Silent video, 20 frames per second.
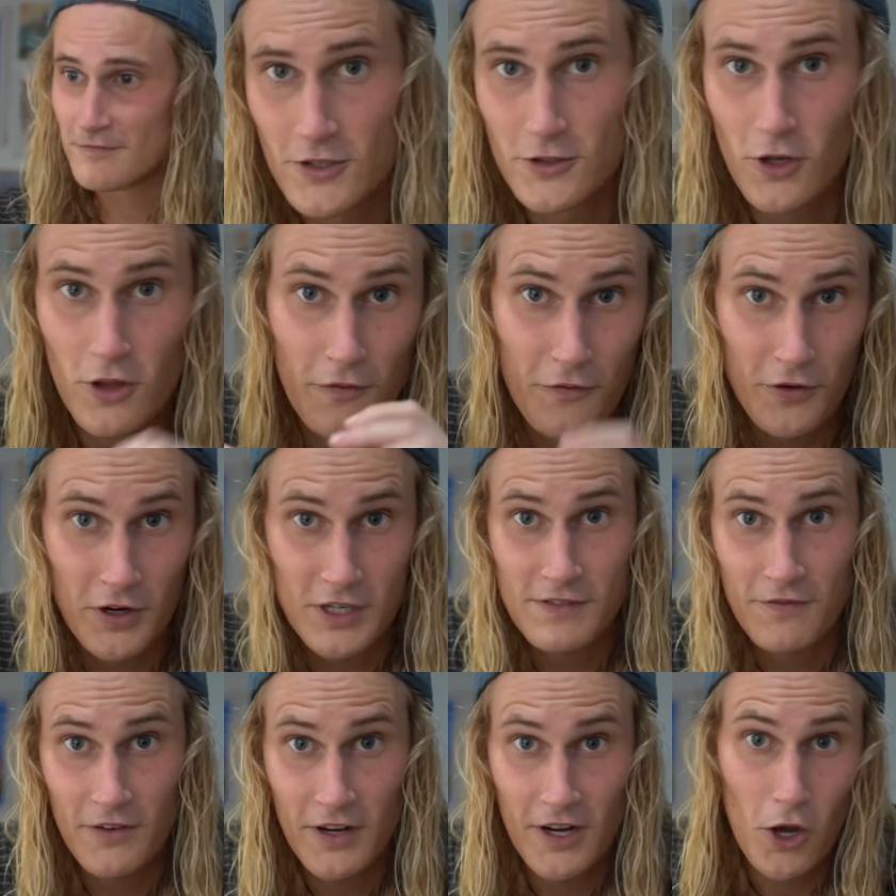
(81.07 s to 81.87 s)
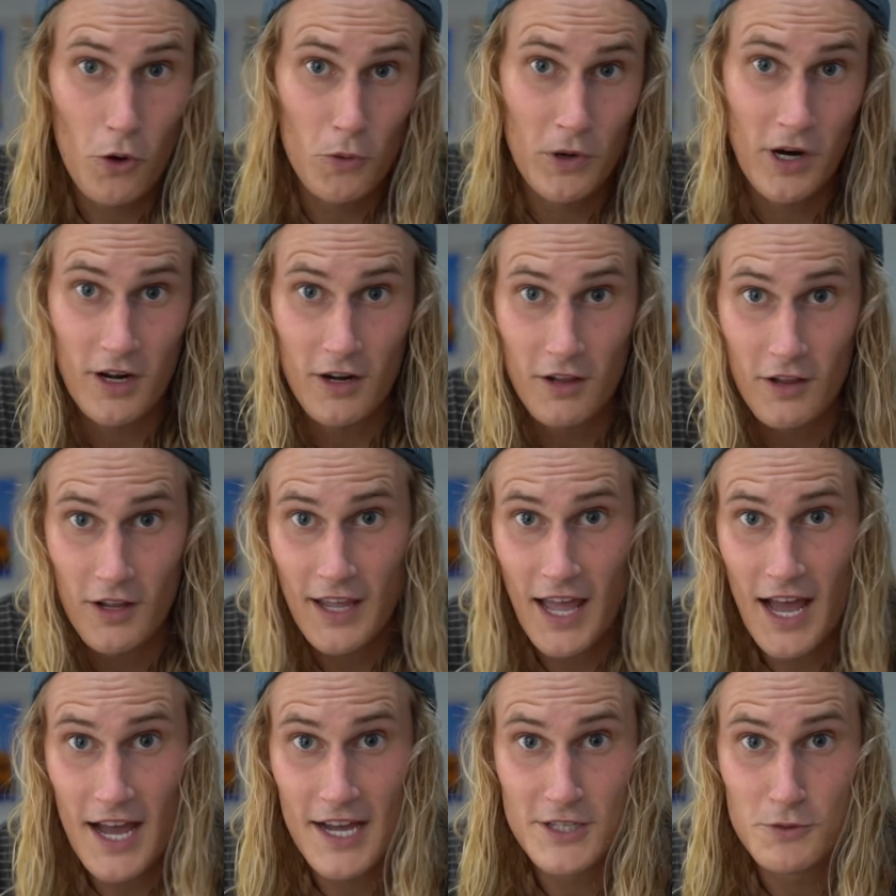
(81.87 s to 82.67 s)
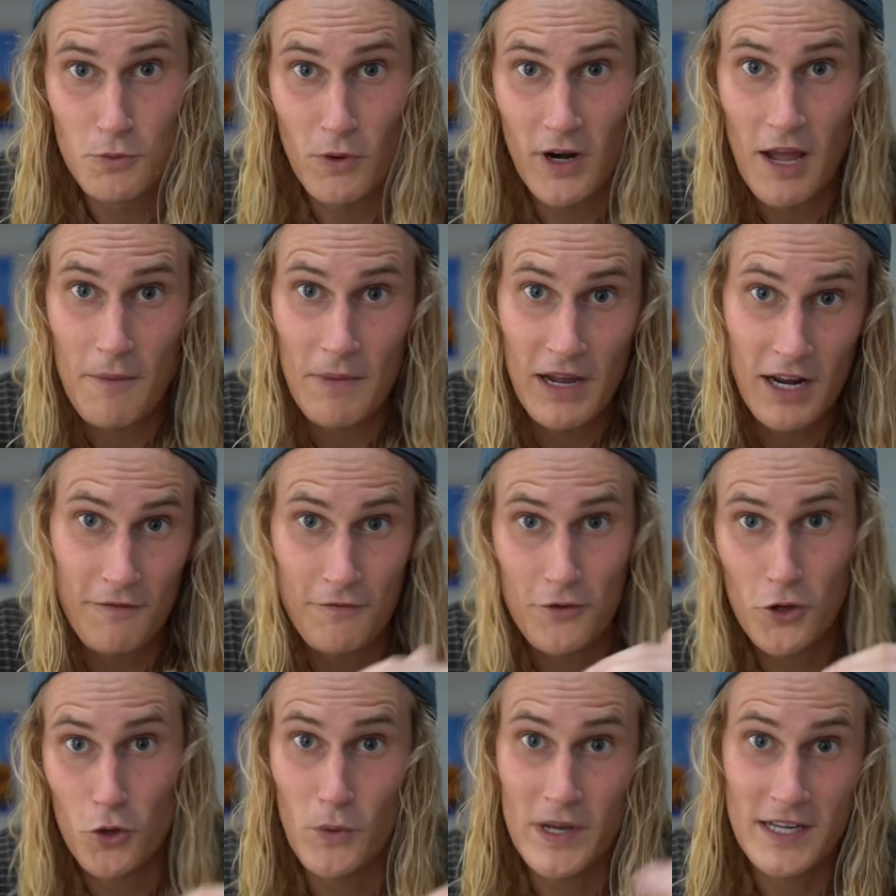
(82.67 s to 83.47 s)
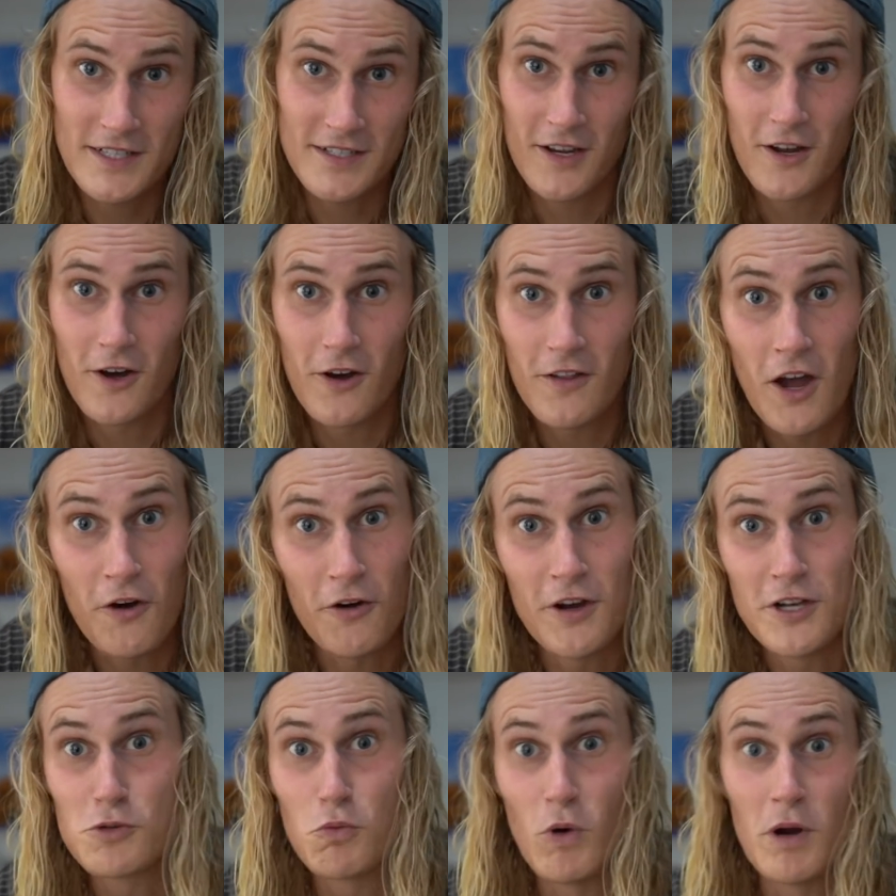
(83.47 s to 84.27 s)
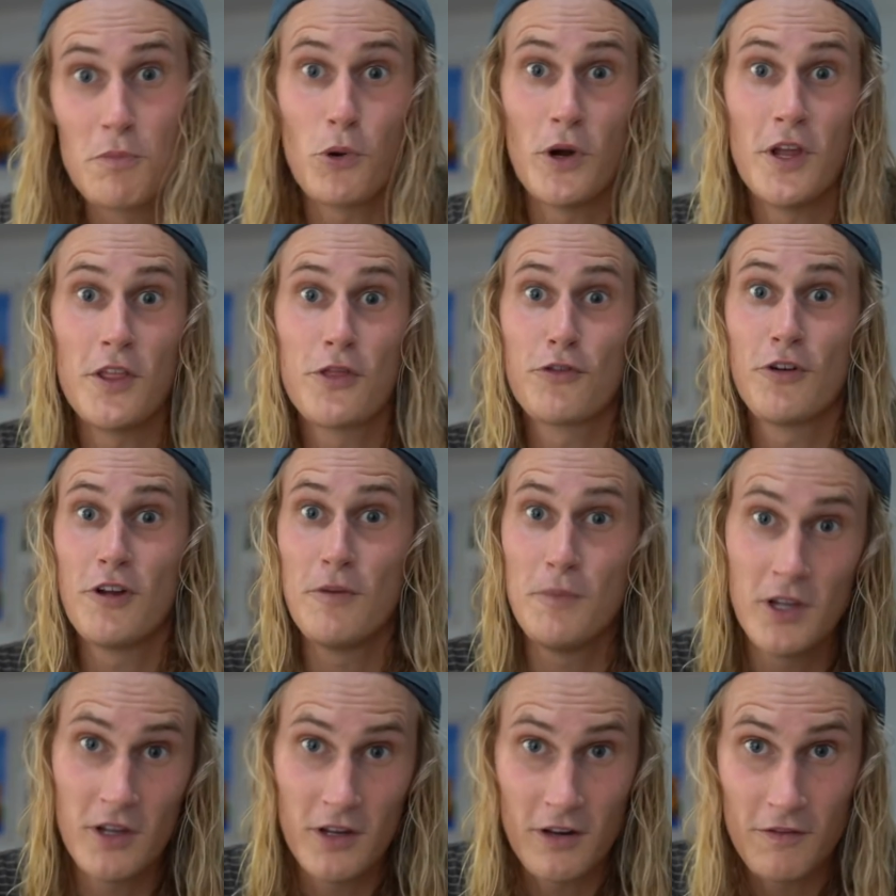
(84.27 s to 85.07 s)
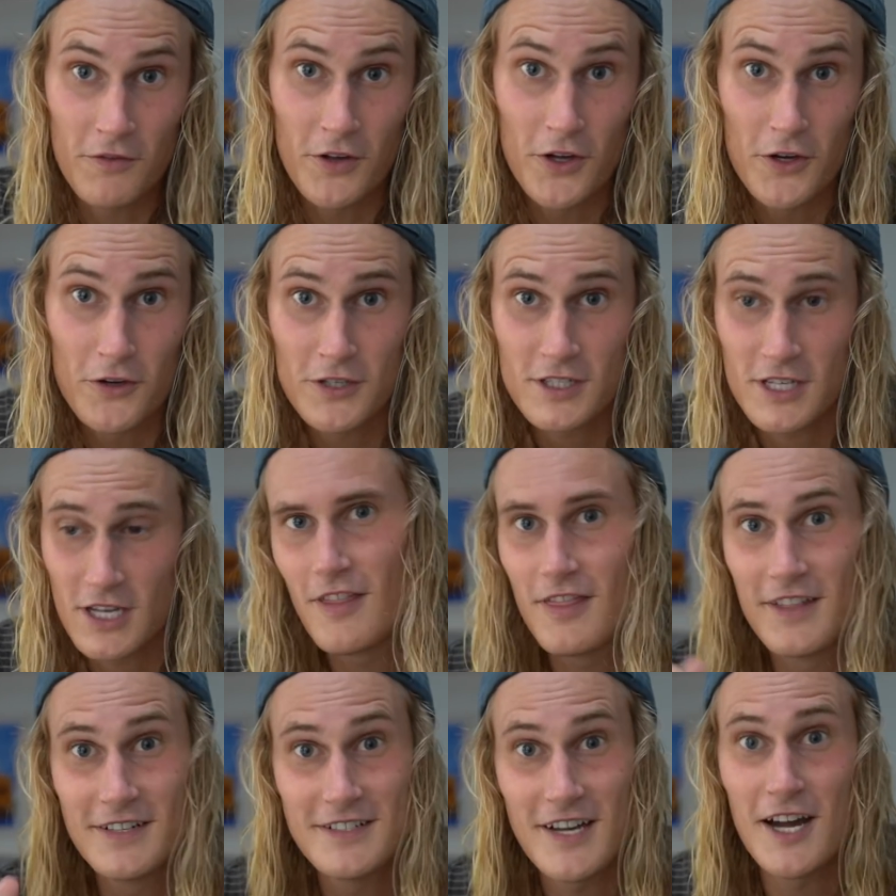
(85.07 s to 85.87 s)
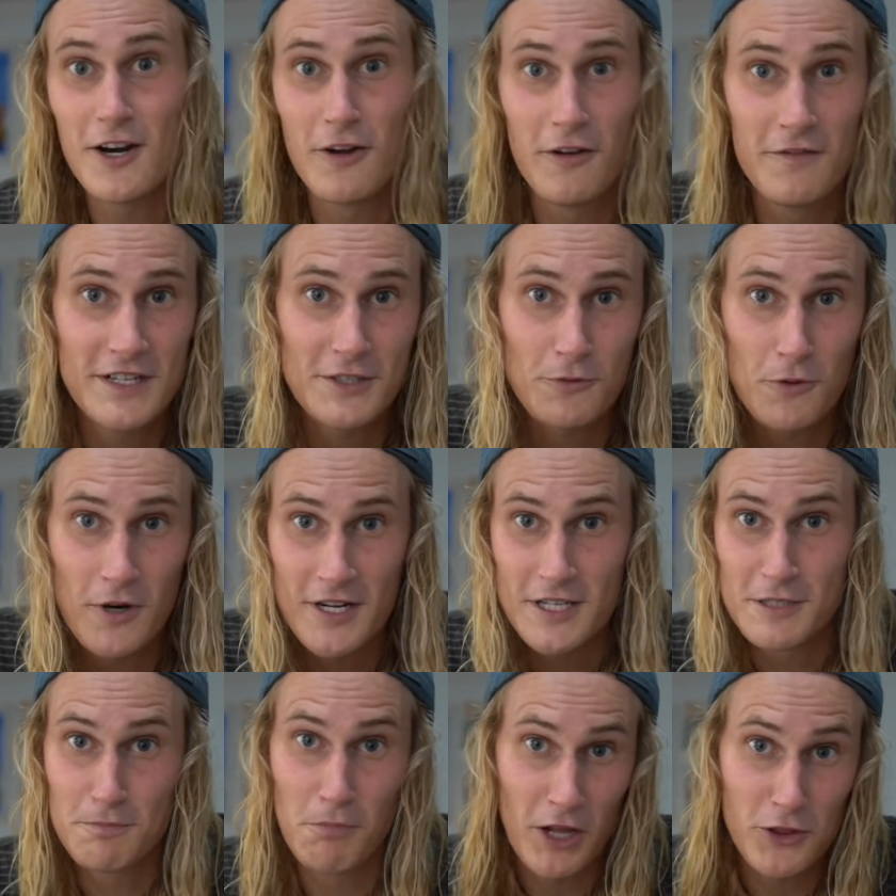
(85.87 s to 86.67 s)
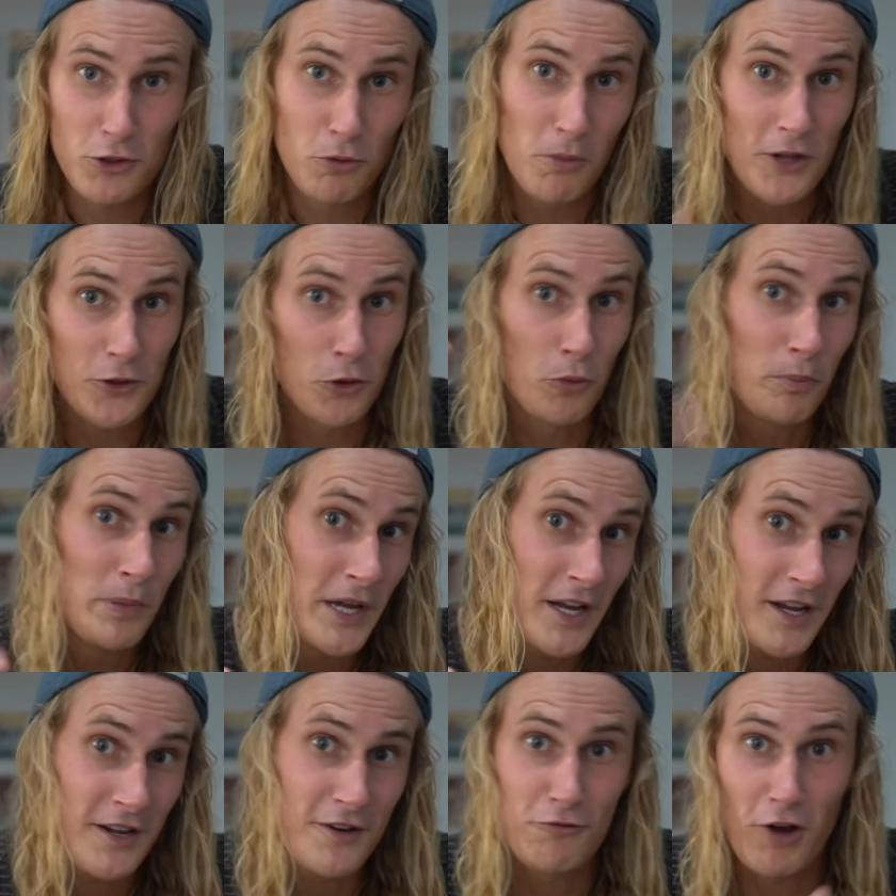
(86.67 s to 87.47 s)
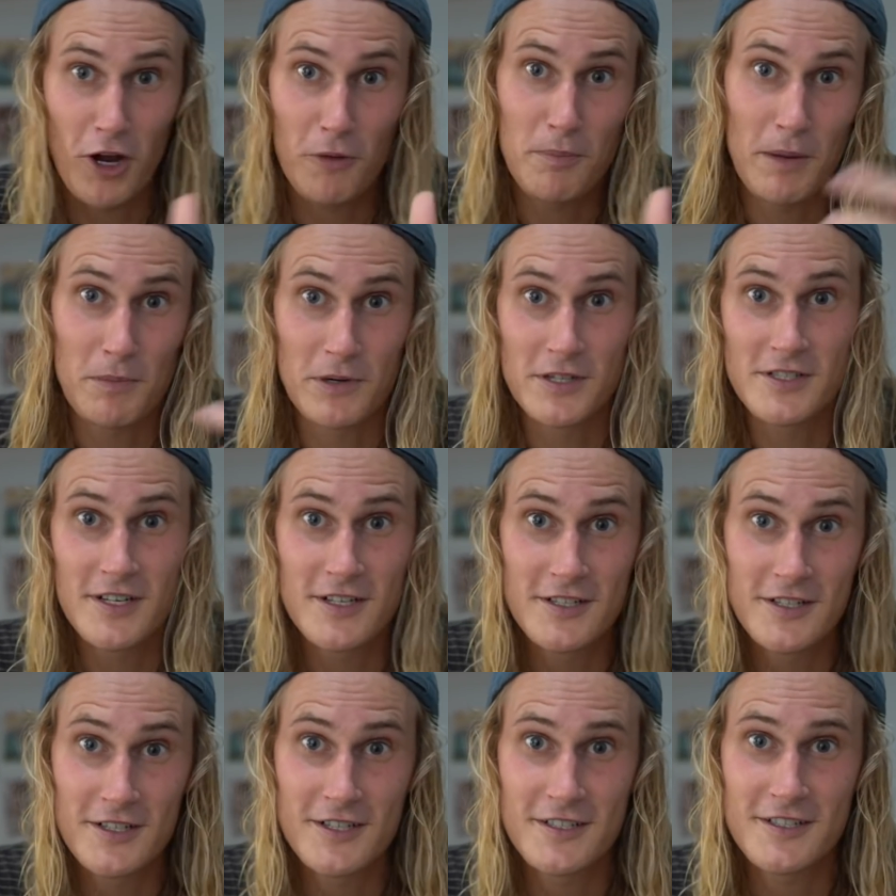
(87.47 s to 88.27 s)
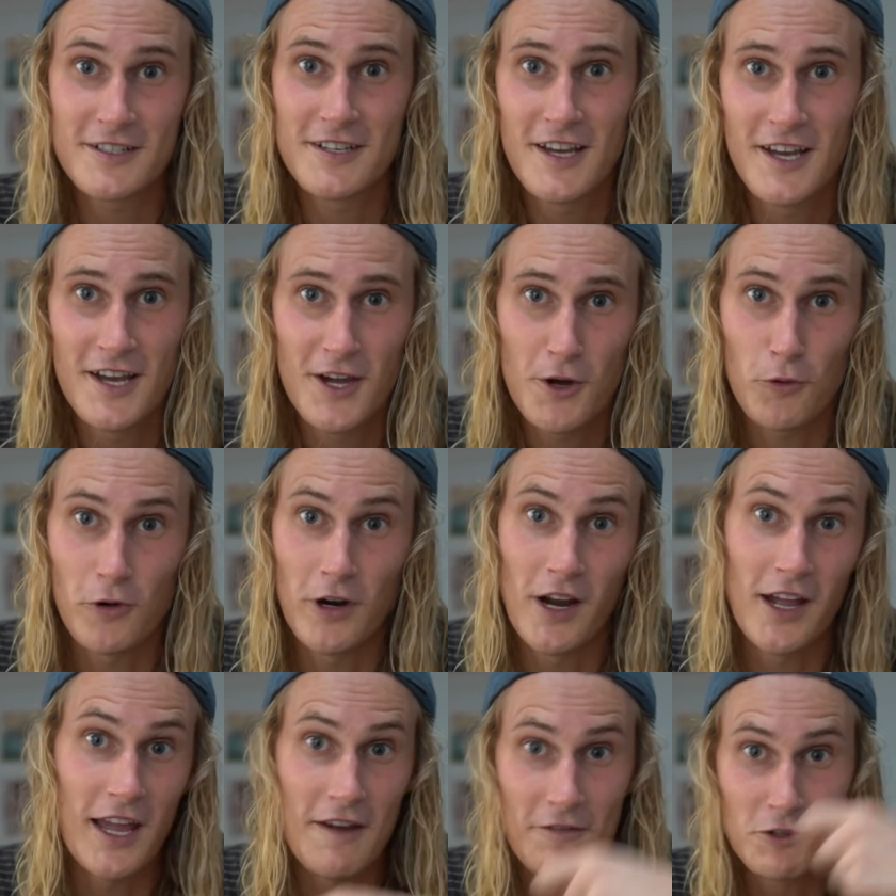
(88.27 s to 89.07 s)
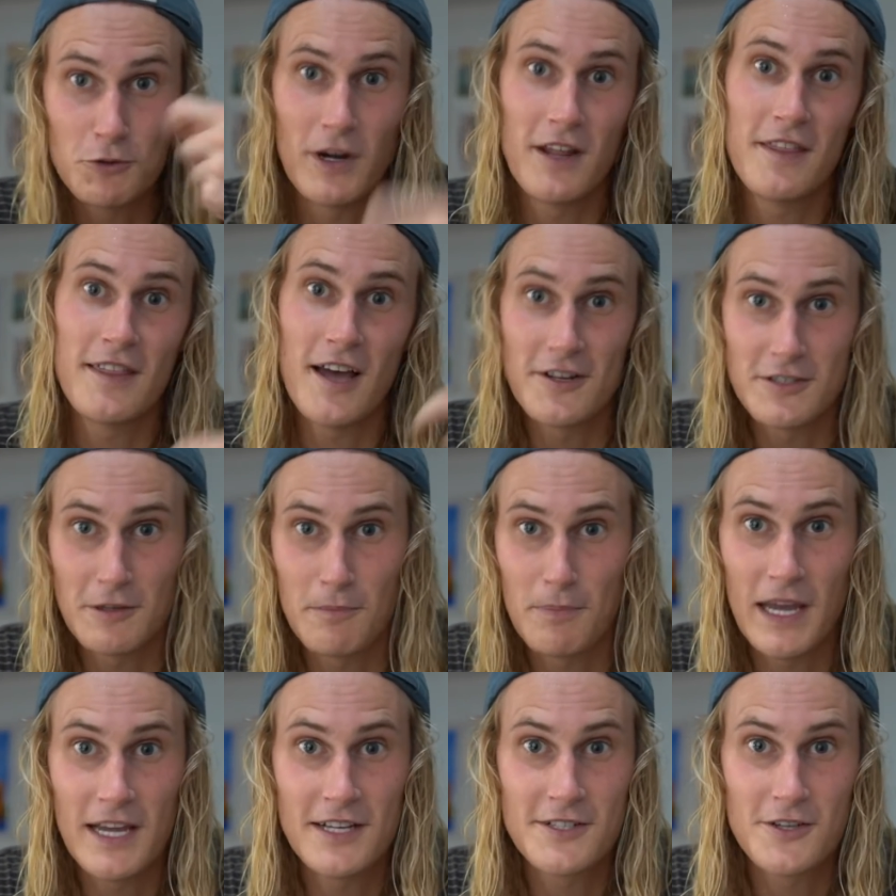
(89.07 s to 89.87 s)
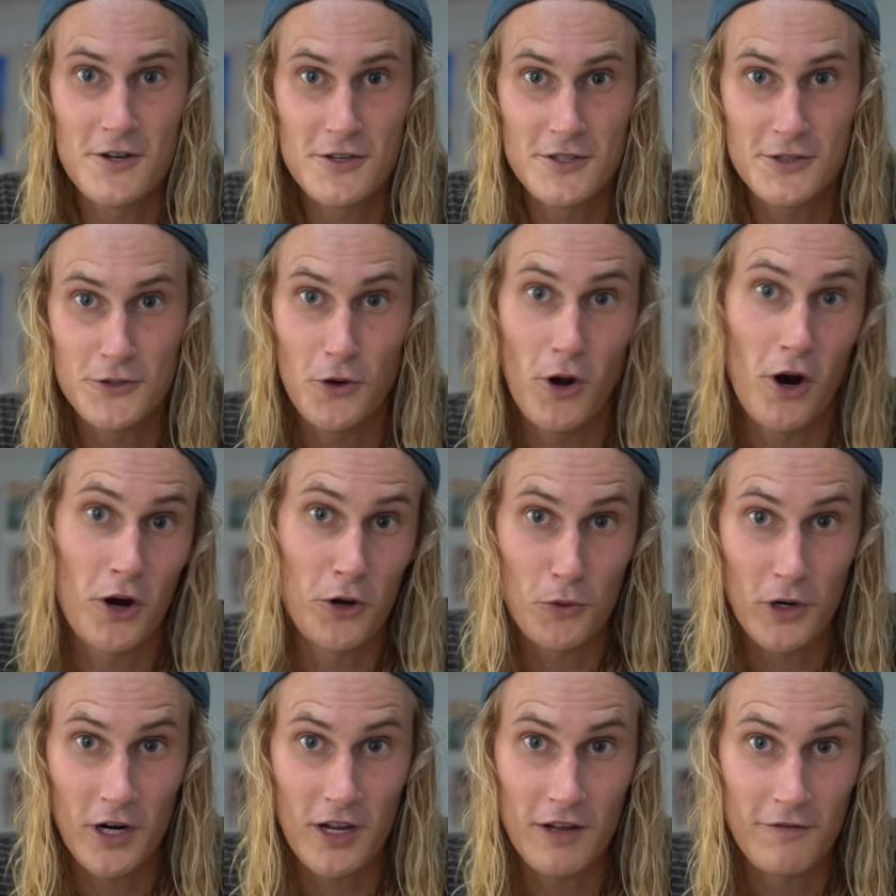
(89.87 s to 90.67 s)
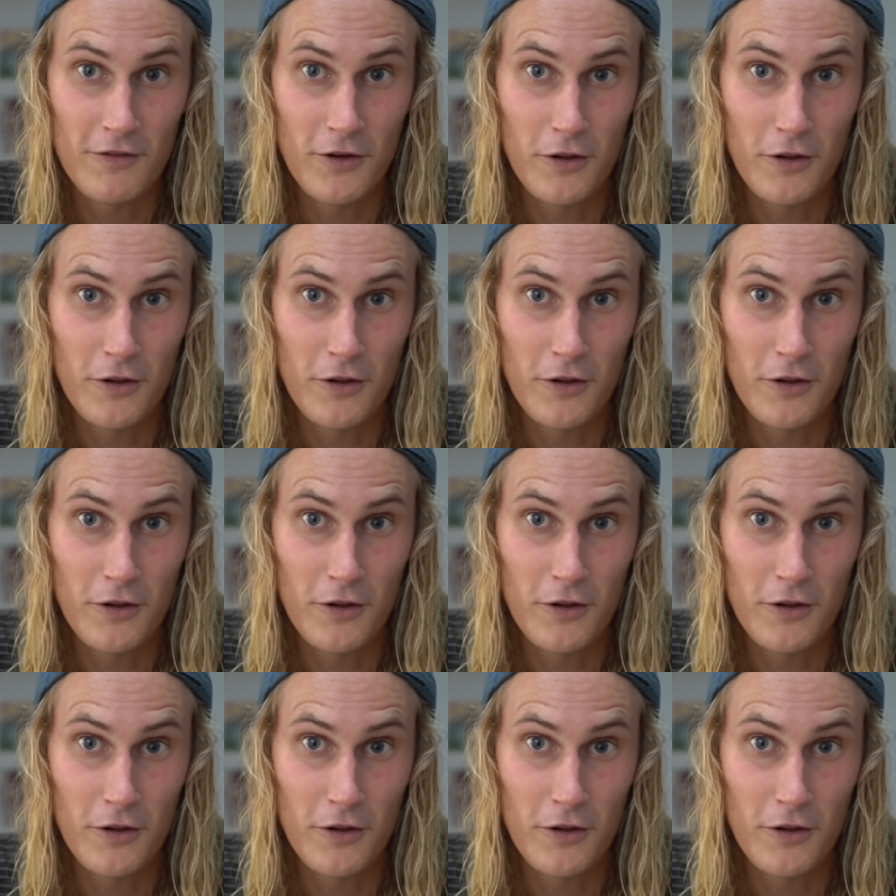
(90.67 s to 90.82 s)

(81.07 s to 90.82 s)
So the first video we're gonna look at is one I made a few weeks ago that reached 1.3 million views. The title of this one is Bato Bato Pick, Rock Paper Scissors, where I gave 20,000 pesos to hardworking